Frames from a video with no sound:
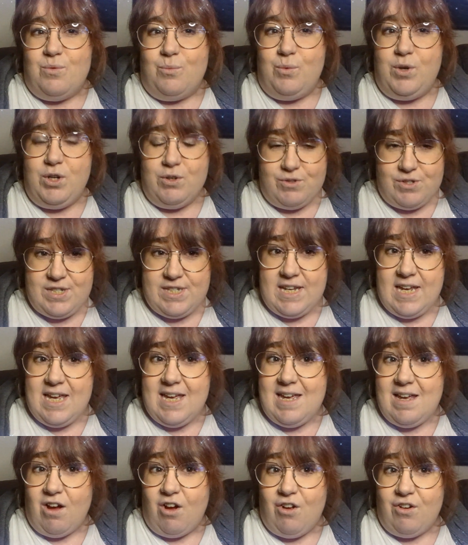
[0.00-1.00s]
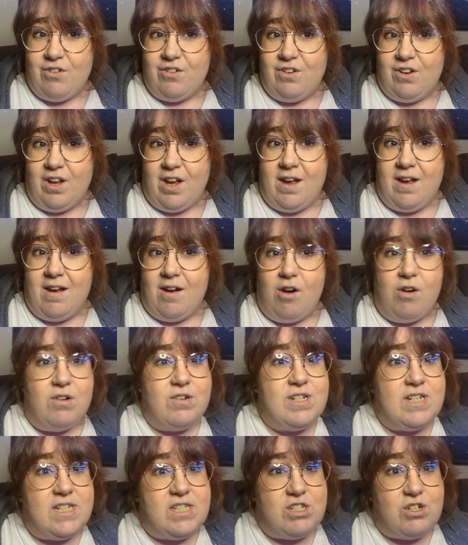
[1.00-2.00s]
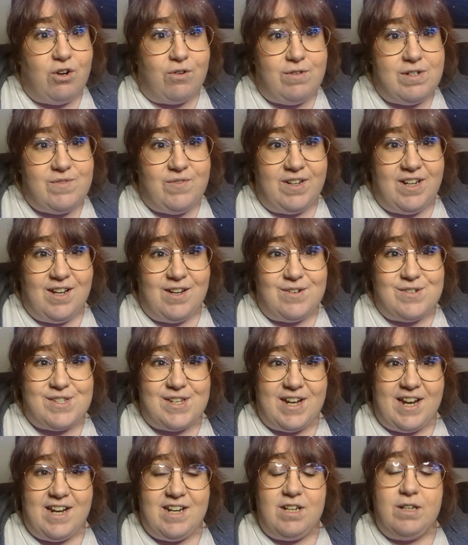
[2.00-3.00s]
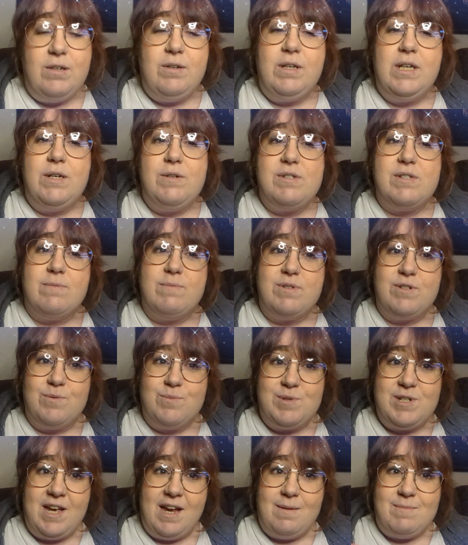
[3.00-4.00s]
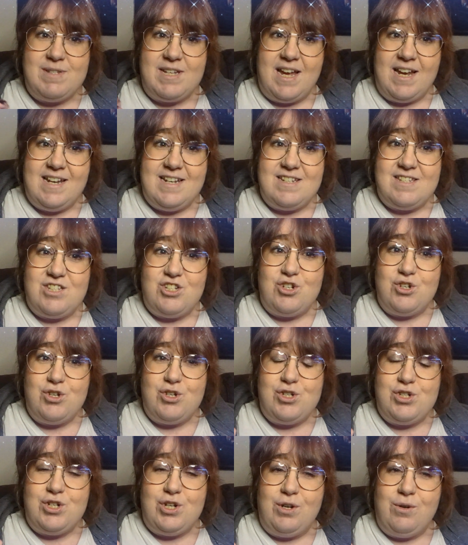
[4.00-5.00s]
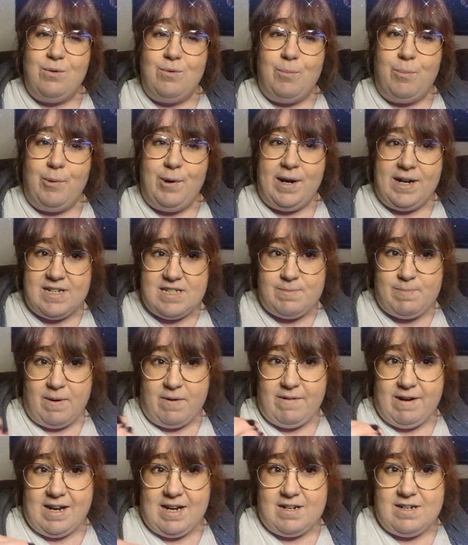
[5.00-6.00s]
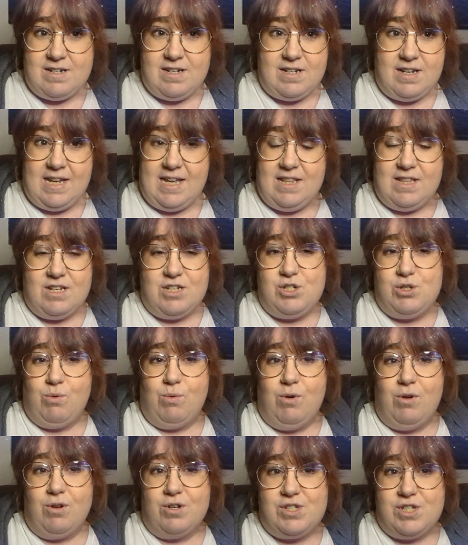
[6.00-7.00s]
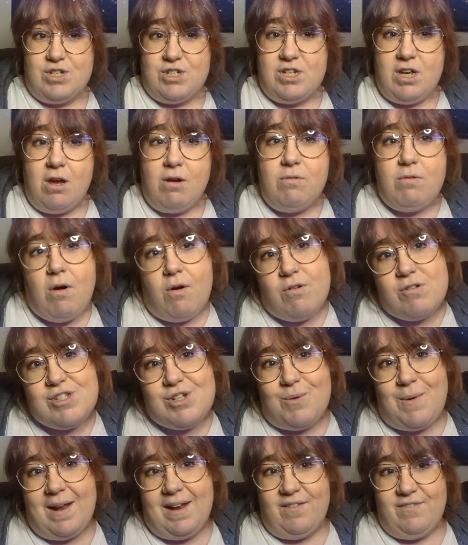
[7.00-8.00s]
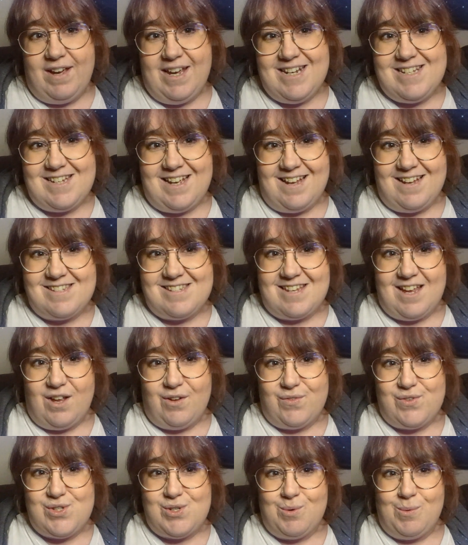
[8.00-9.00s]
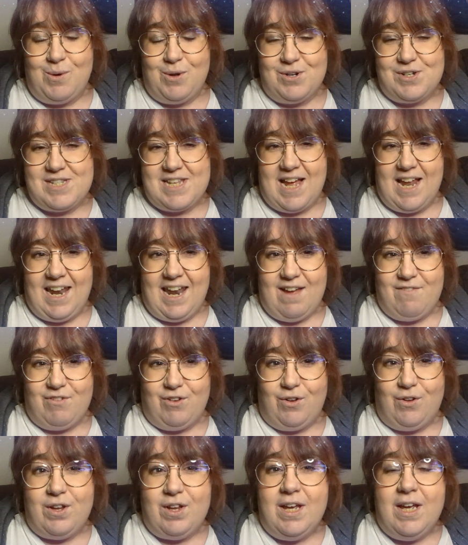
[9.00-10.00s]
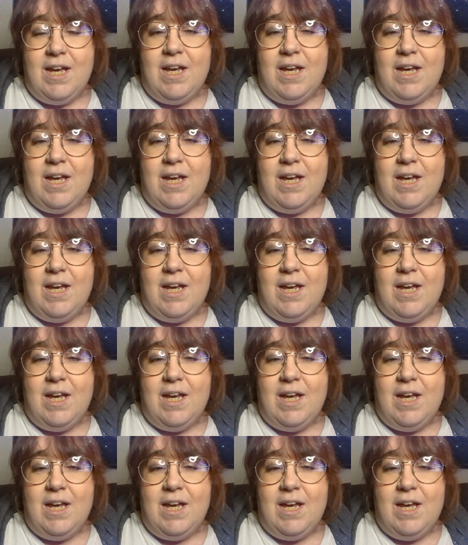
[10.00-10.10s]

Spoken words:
You'll see on haunted stories videos that I do use them sometimes, and it's just to bring spirit either towards the tone or to elevate ourselves towards that level.